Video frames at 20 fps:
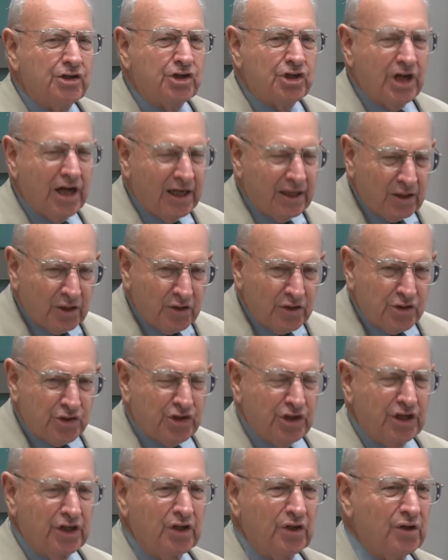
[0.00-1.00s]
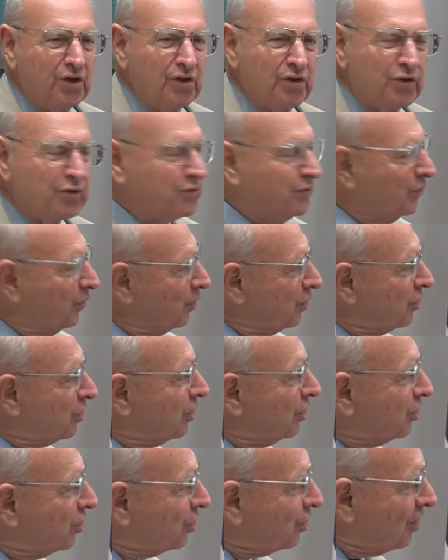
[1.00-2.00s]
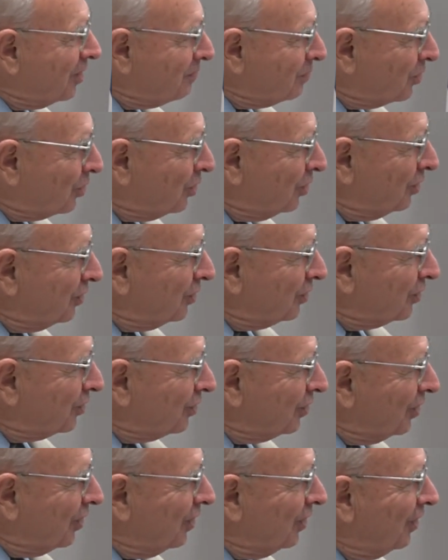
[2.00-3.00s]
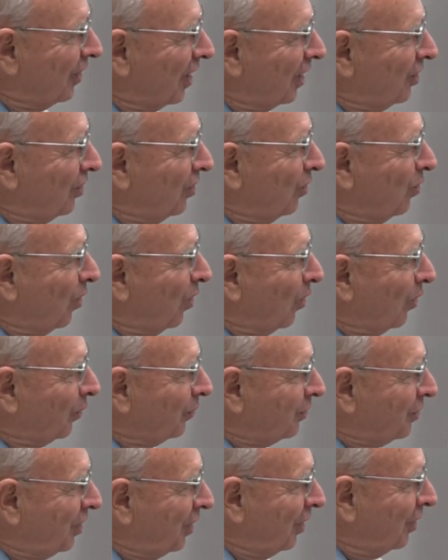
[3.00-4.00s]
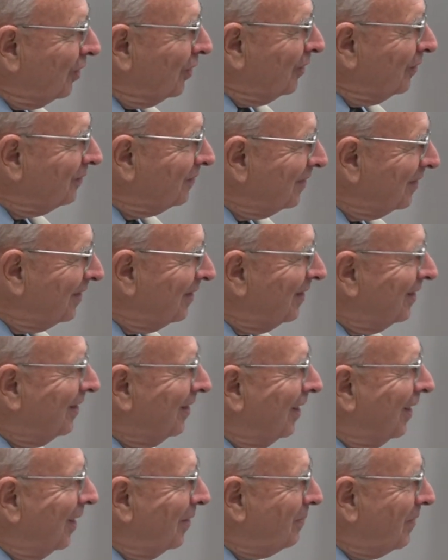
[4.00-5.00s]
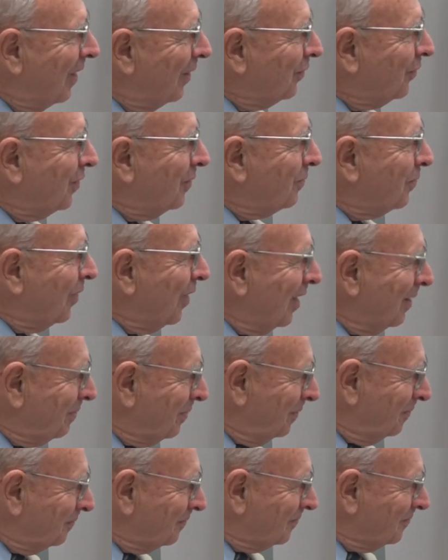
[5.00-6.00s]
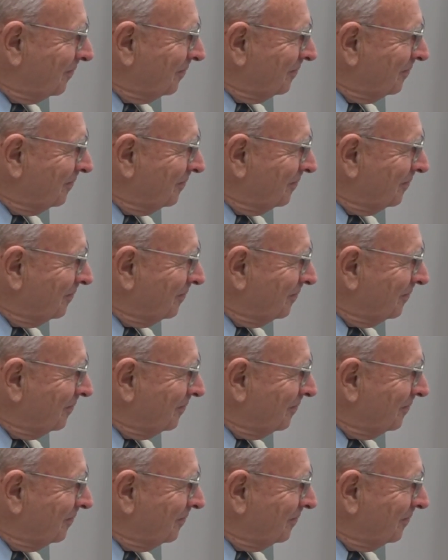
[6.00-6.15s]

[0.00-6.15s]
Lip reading: challenging the first assumptions that you hold dear about the problem.